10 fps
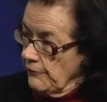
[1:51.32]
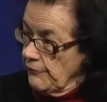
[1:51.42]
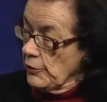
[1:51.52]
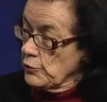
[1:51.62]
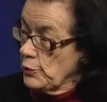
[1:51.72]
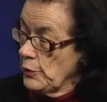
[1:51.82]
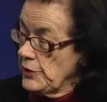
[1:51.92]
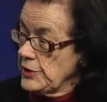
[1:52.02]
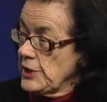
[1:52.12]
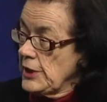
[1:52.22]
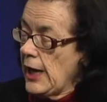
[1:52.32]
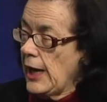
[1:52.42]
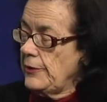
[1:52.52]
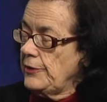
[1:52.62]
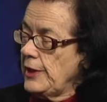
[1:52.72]
fault with it.
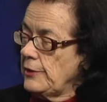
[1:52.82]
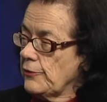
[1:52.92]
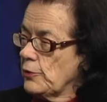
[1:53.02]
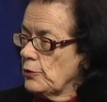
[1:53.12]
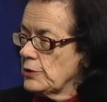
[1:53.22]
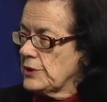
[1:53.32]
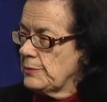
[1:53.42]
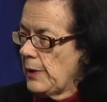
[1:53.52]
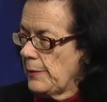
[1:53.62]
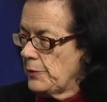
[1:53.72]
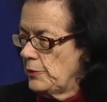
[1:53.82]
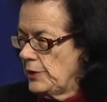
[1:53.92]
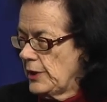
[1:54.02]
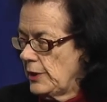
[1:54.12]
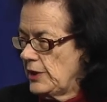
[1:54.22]
And then, of course, Papua
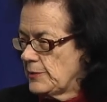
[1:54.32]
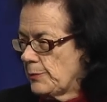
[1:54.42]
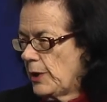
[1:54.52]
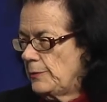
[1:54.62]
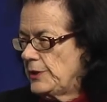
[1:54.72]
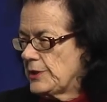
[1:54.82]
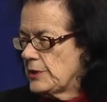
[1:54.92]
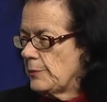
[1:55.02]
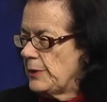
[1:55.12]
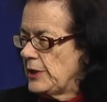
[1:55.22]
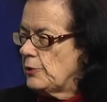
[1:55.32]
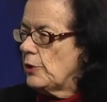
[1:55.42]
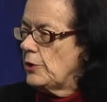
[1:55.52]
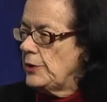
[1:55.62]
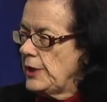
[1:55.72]
New Guinea's Prime Minister Peter
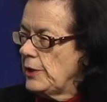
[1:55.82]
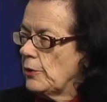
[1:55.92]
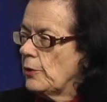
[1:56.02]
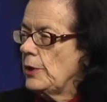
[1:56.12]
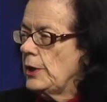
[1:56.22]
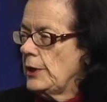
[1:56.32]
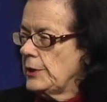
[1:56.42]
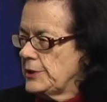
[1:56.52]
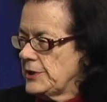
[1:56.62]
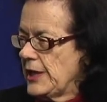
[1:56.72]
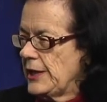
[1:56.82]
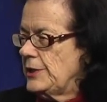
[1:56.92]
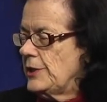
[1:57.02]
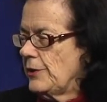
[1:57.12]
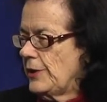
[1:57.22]
O'Neill
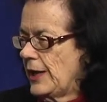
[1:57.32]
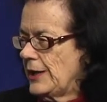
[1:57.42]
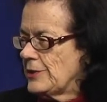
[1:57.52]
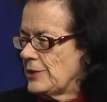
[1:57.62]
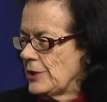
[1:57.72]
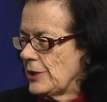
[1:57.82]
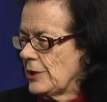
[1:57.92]
said that